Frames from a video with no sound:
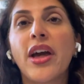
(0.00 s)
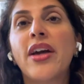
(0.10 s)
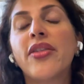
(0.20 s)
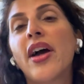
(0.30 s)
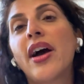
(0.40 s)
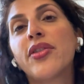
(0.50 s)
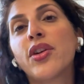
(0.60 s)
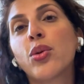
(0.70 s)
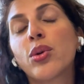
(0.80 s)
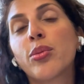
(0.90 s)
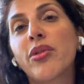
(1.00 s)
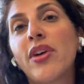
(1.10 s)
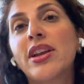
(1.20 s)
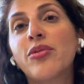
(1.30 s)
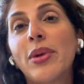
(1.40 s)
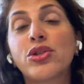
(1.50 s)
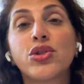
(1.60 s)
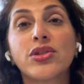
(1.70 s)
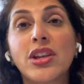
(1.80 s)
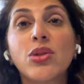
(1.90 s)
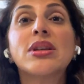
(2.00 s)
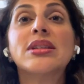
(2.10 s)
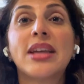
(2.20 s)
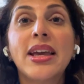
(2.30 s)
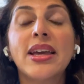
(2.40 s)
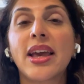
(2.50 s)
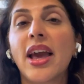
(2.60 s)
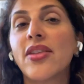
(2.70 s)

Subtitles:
and that there were preventative measures that you can take.